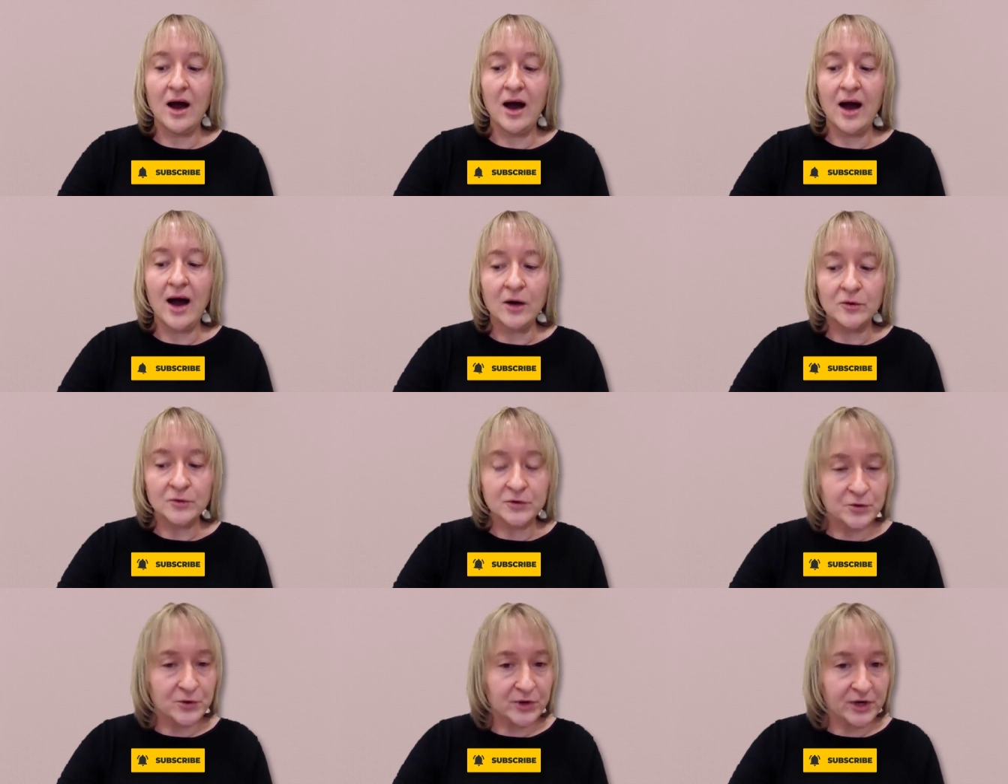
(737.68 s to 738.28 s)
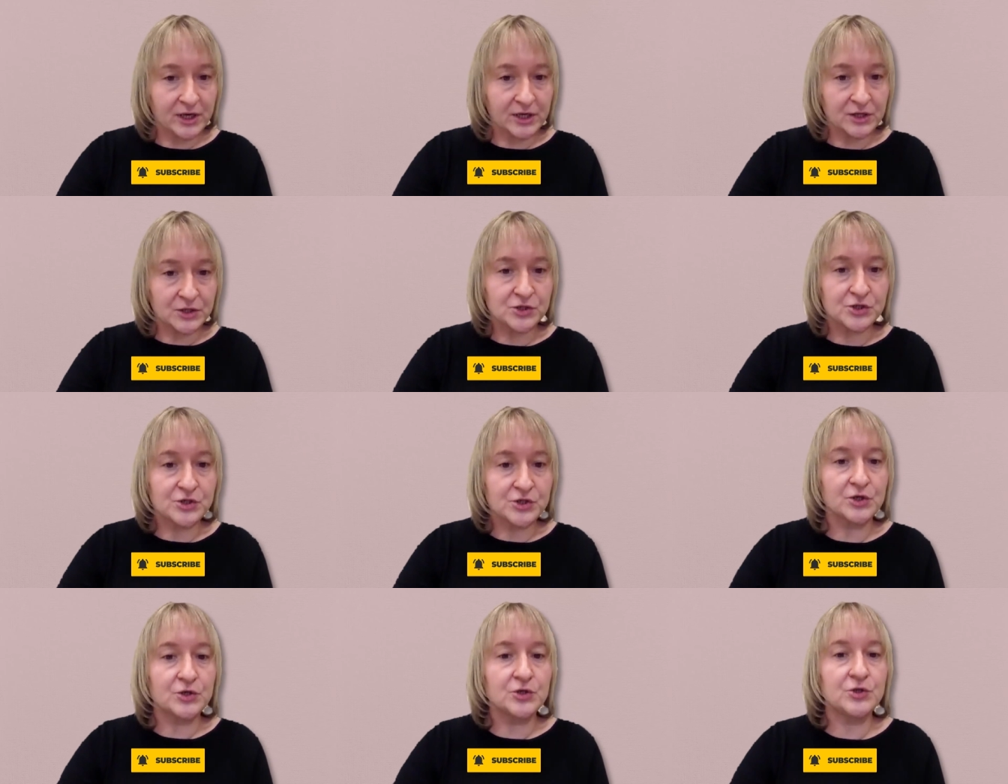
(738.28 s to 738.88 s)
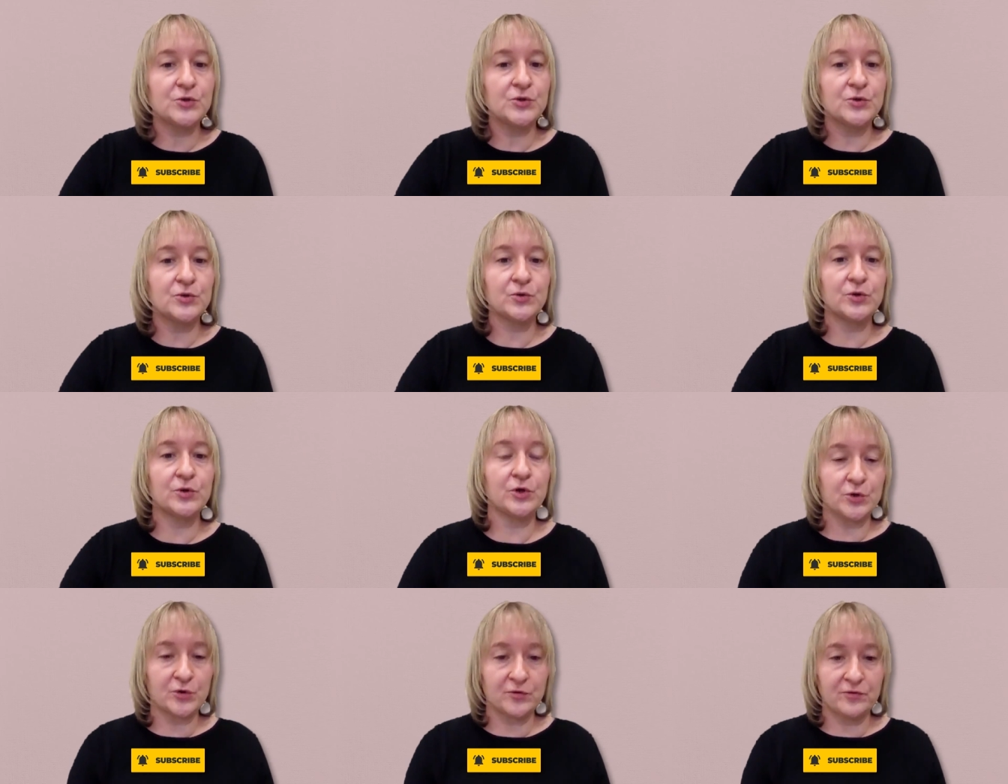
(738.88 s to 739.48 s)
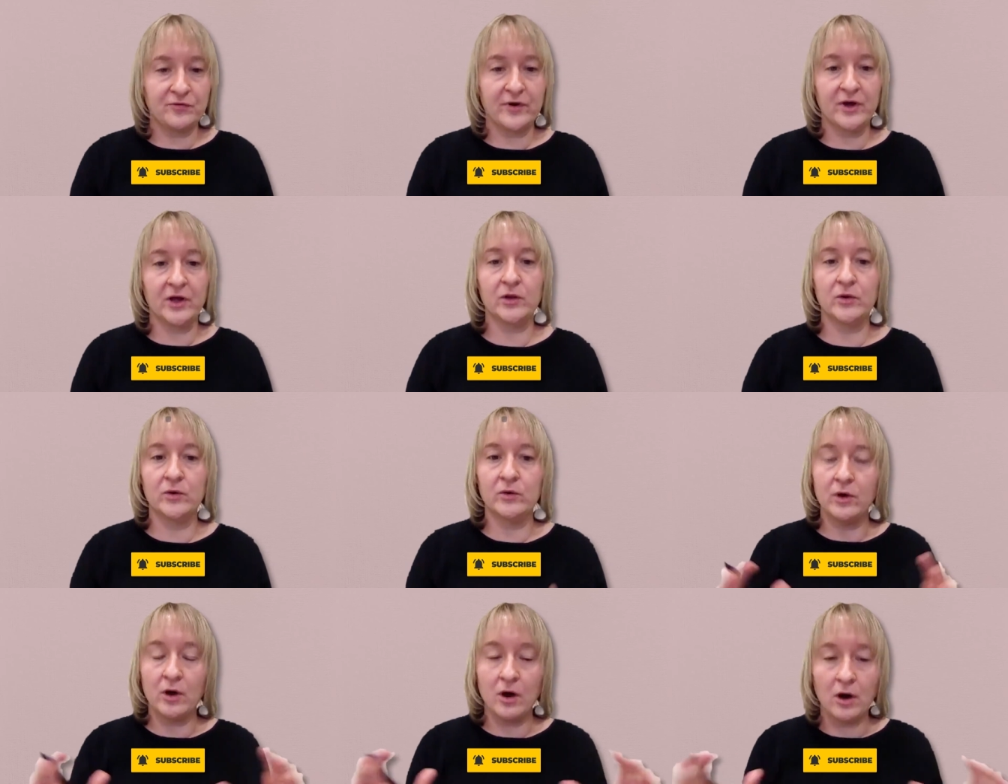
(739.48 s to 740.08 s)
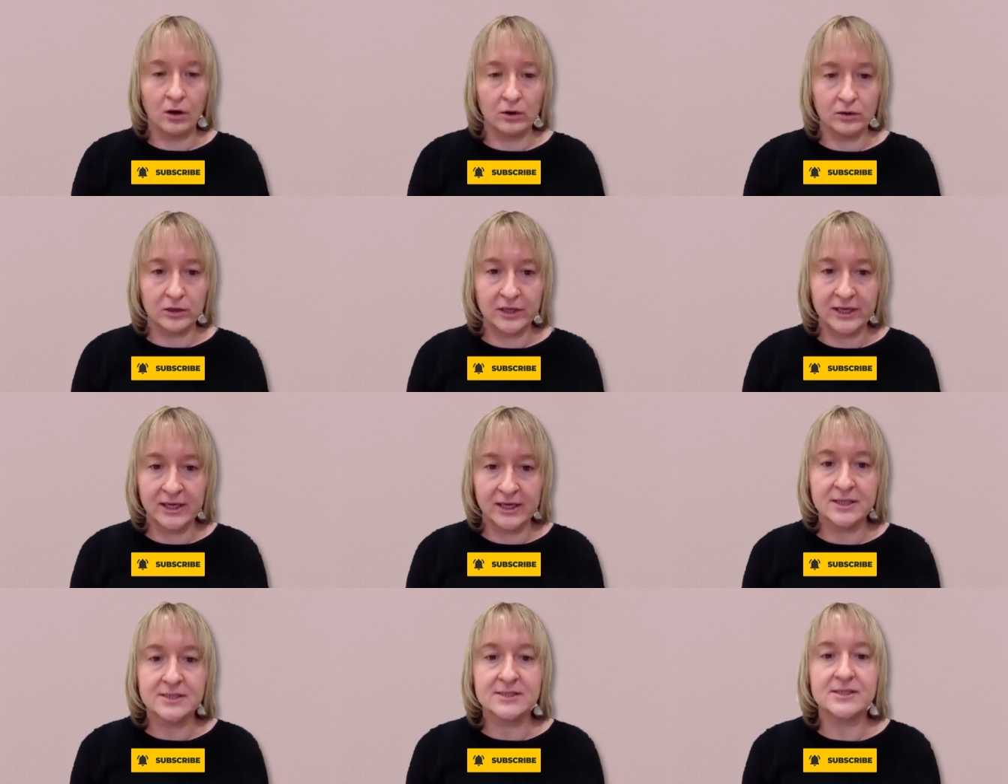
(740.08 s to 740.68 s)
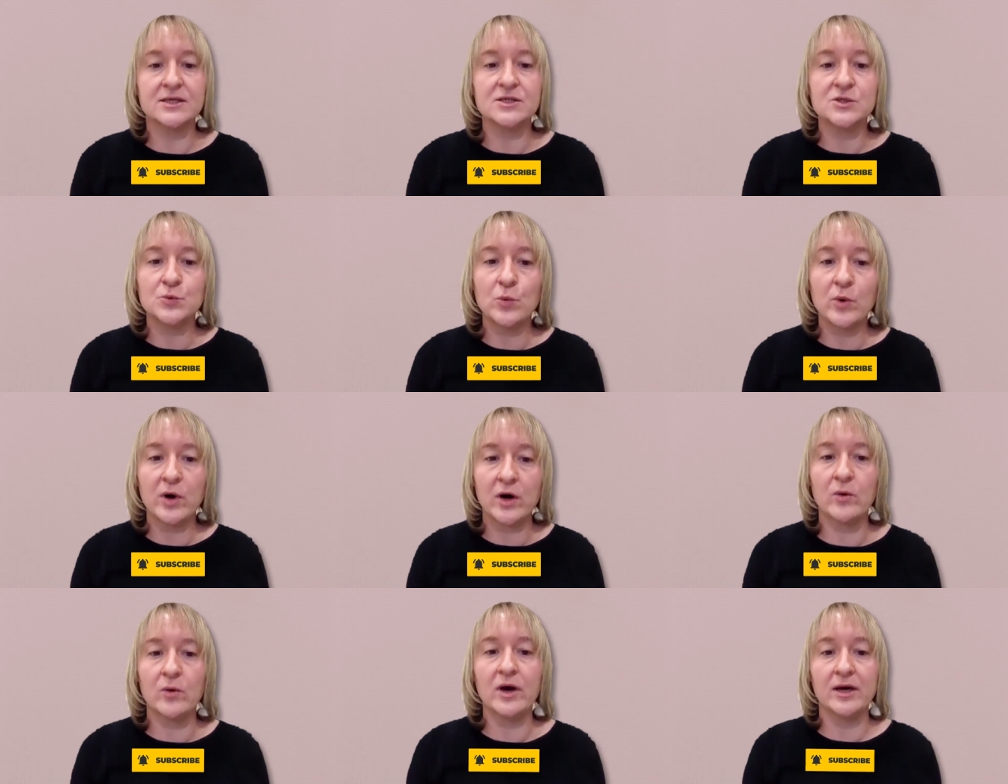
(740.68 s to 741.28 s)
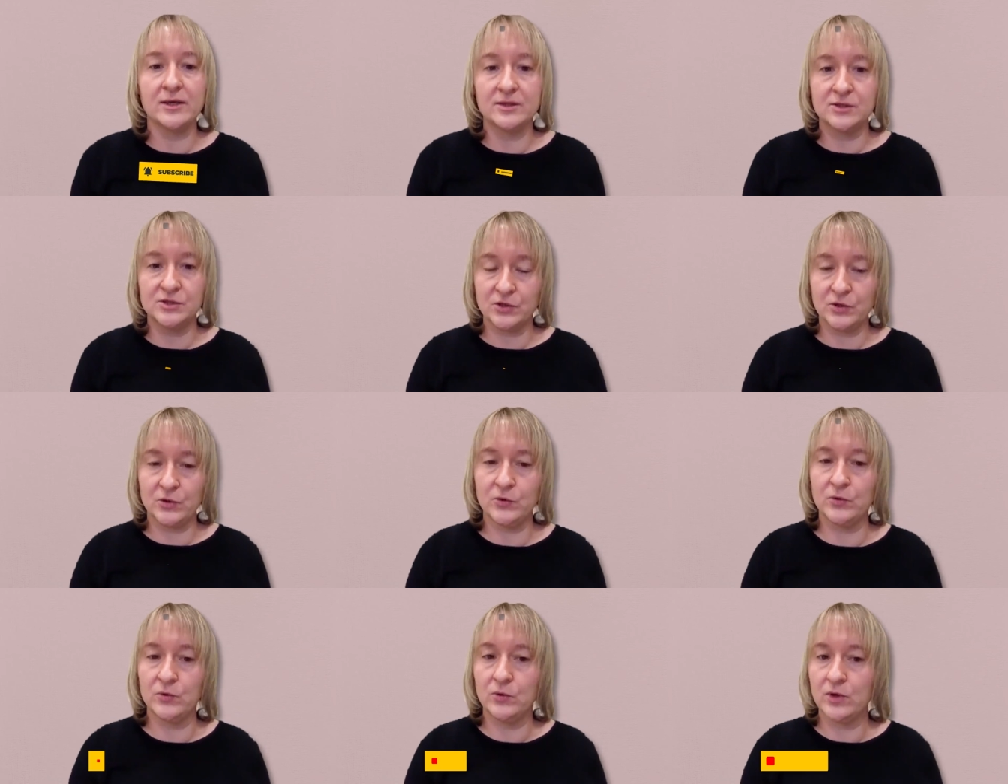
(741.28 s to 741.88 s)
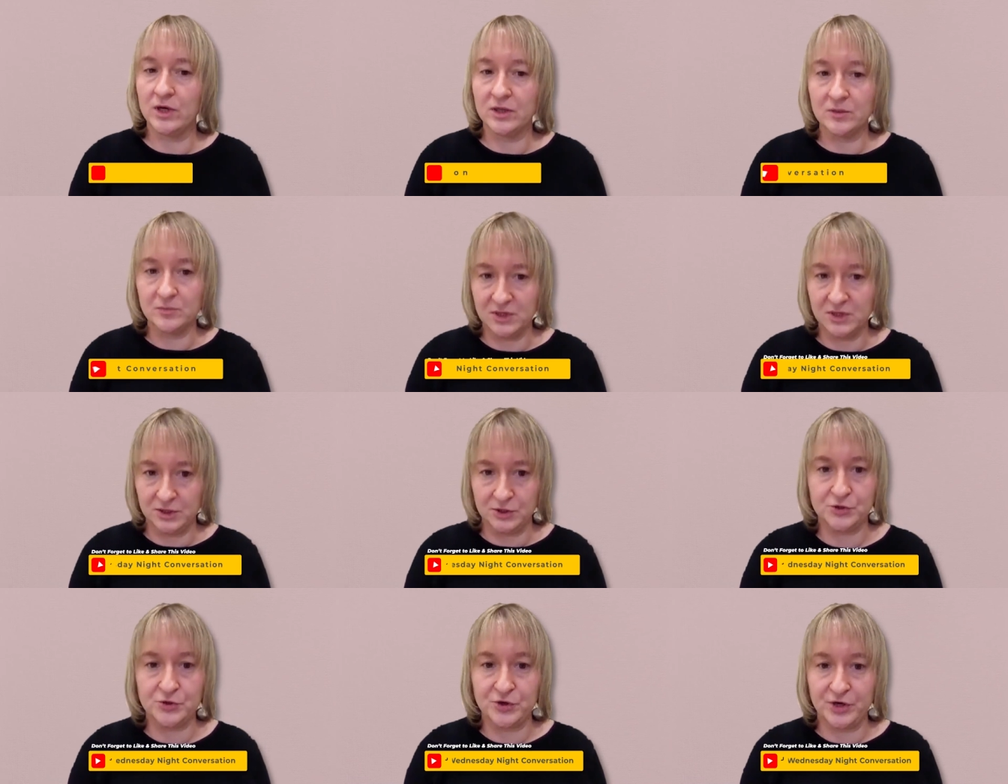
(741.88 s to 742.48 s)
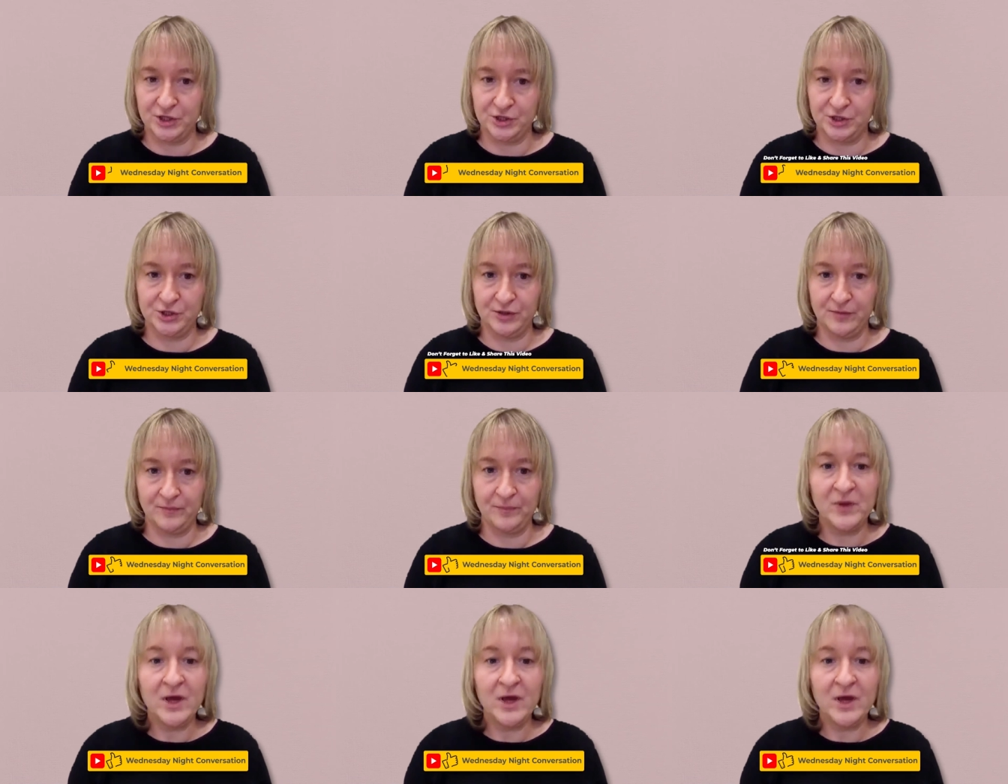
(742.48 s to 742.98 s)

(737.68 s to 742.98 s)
outreach to your fellow colleagues as well as school administration